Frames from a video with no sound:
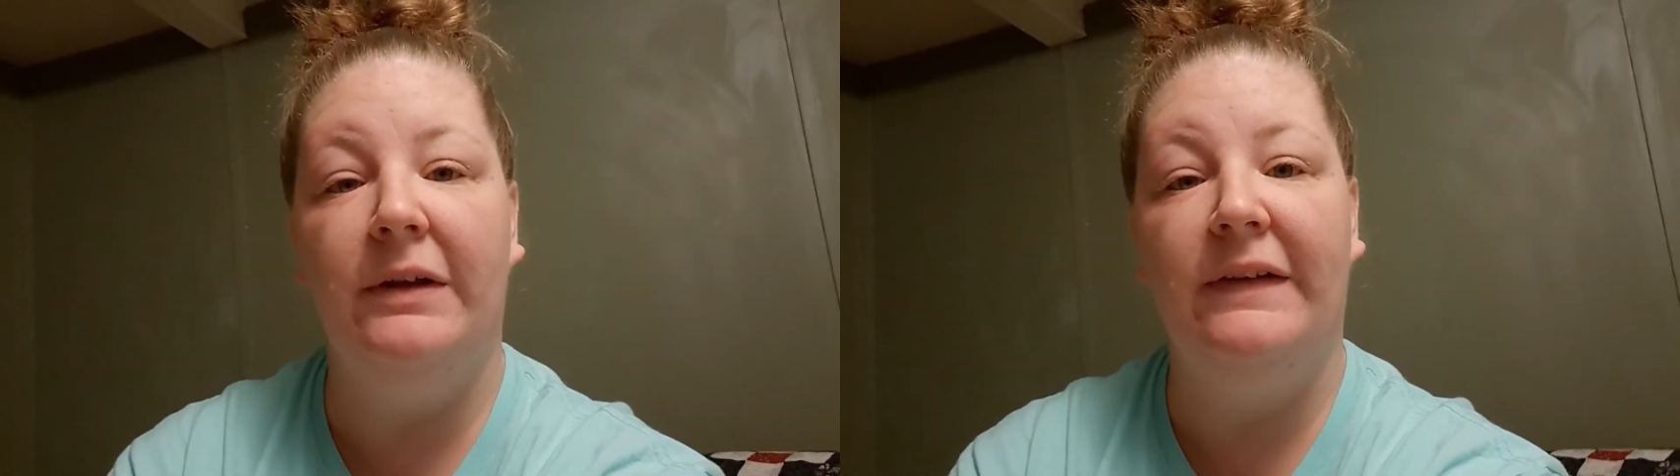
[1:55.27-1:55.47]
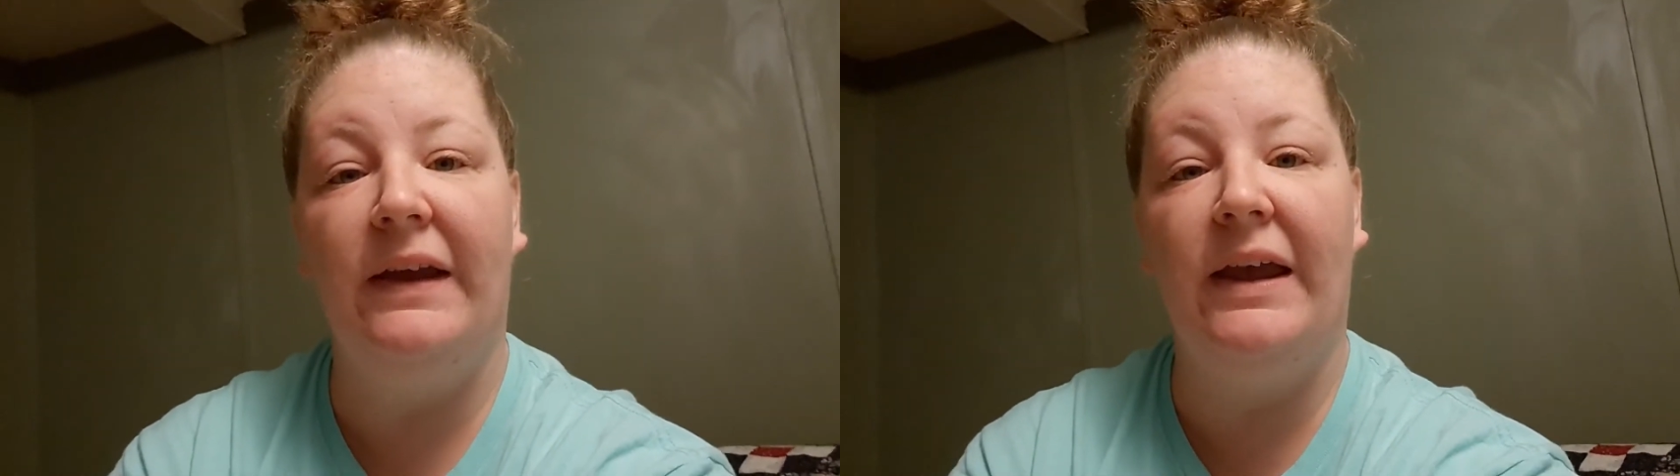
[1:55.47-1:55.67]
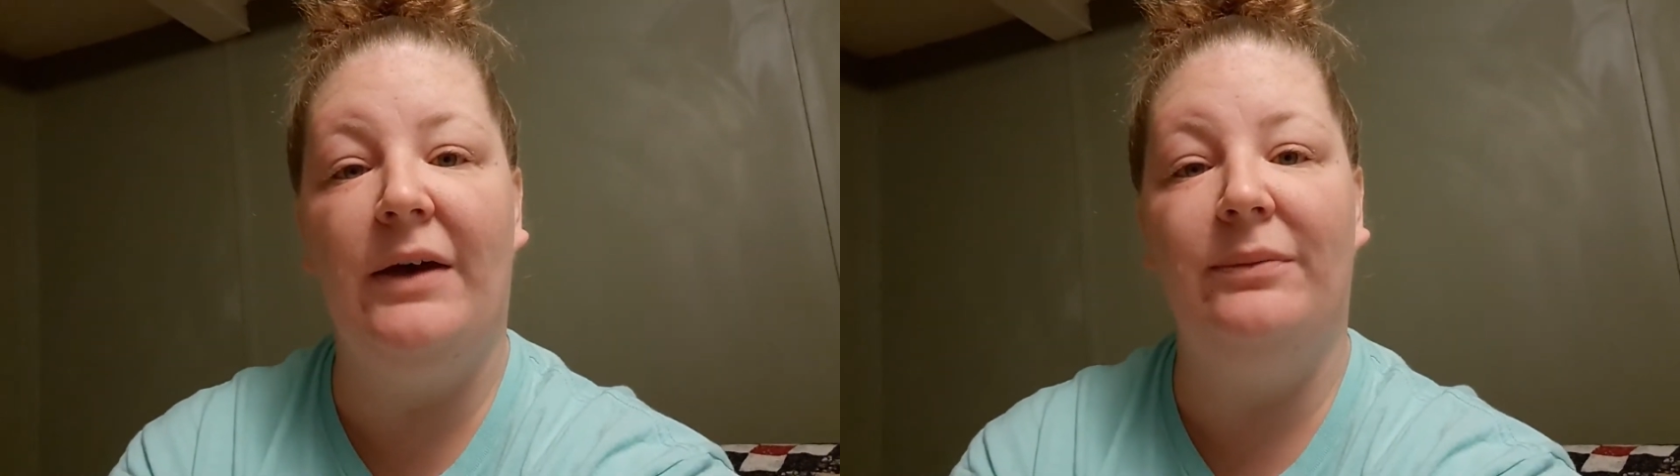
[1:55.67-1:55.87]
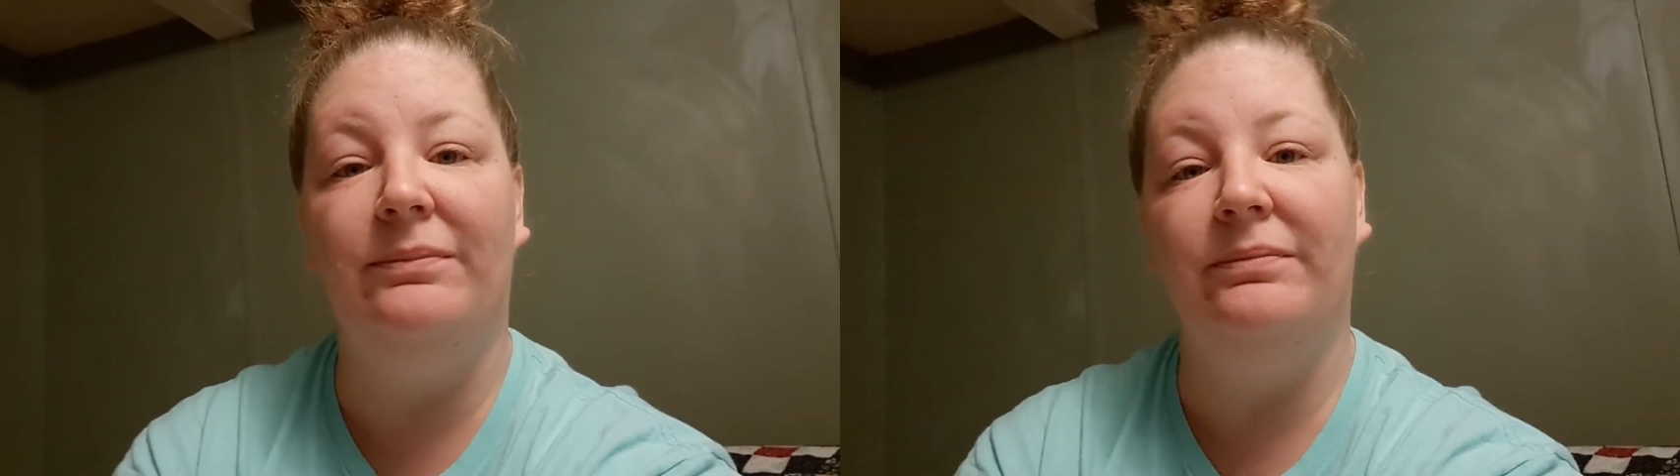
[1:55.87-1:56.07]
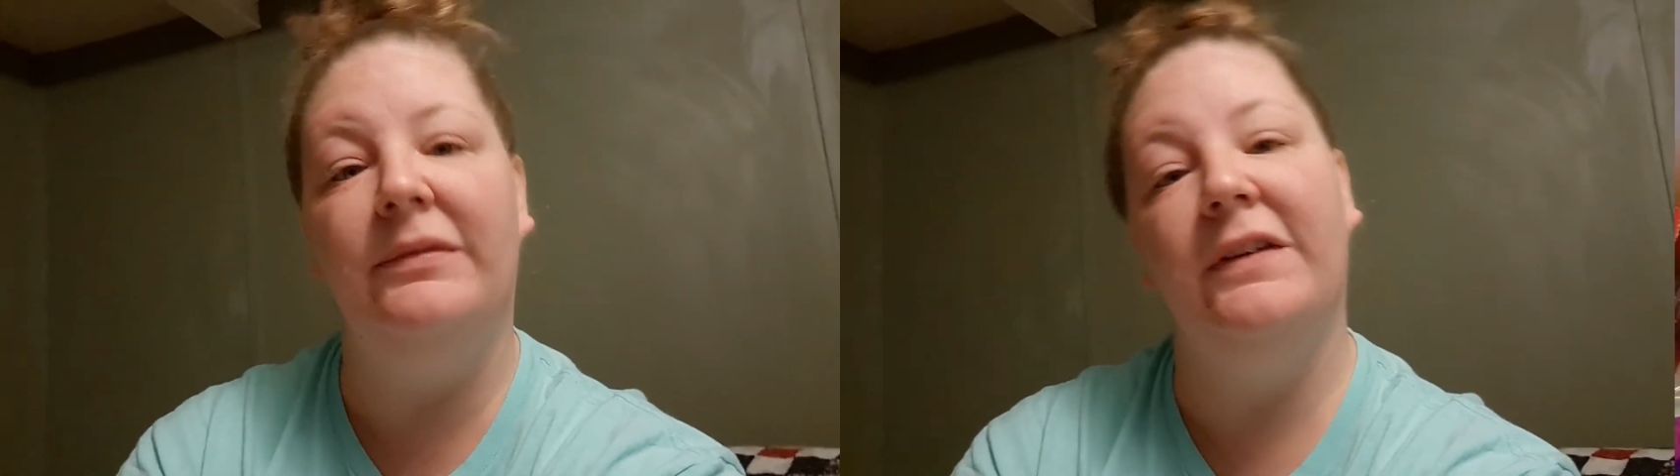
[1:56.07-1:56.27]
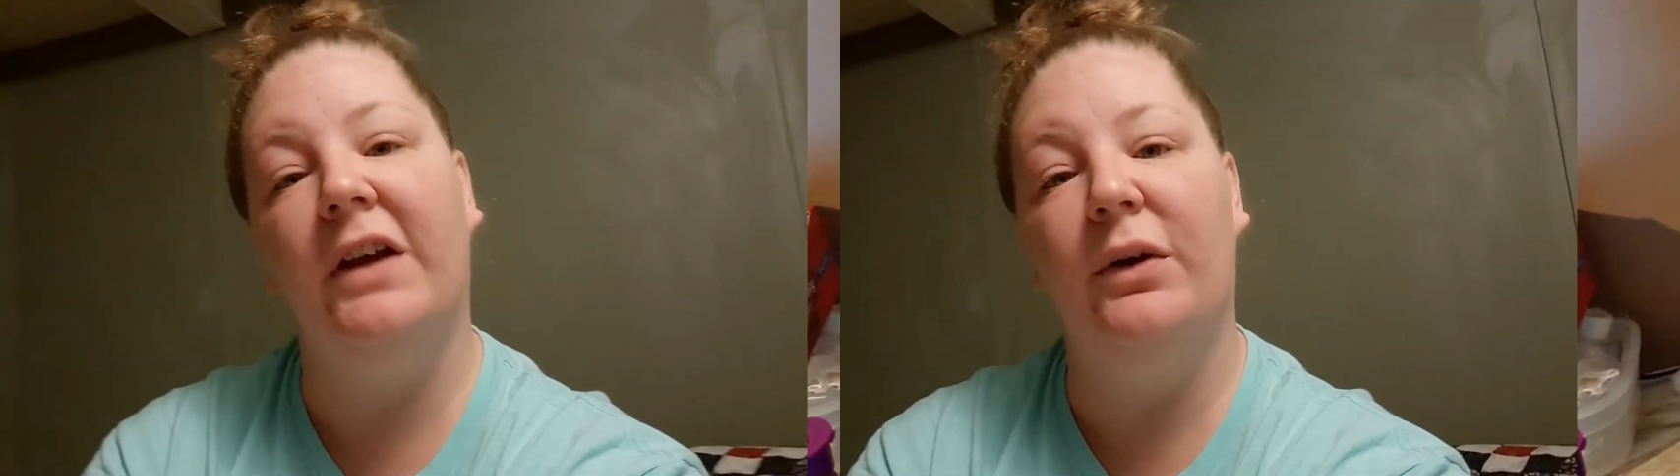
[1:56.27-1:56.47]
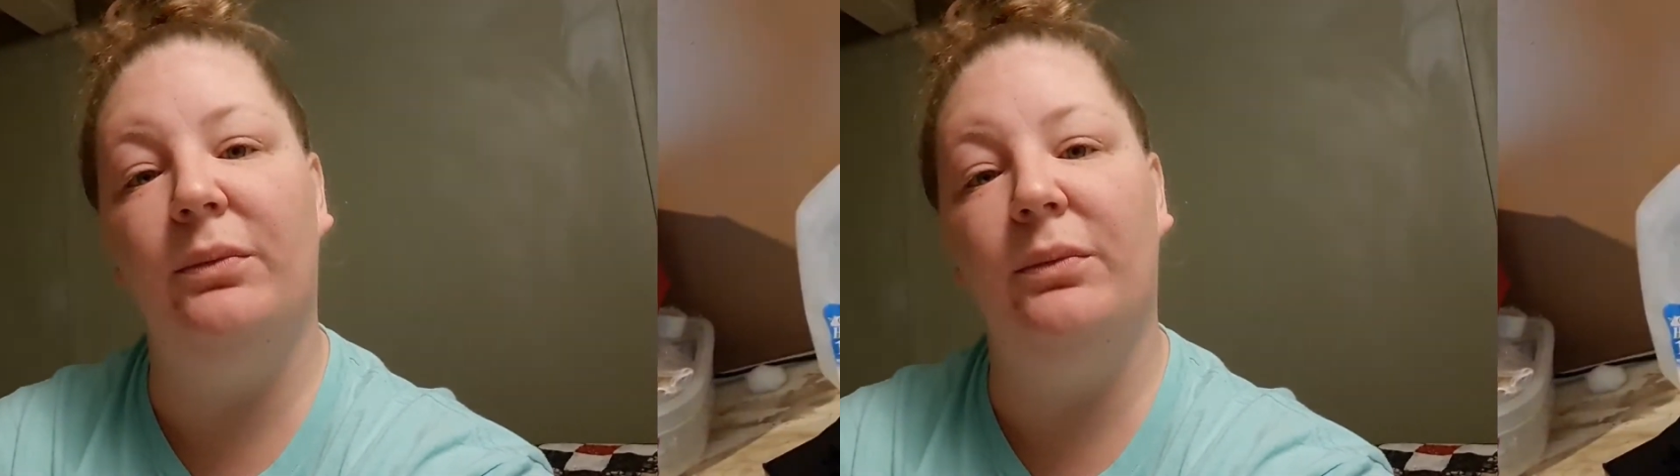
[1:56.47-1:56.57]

let's hang out. Let's go.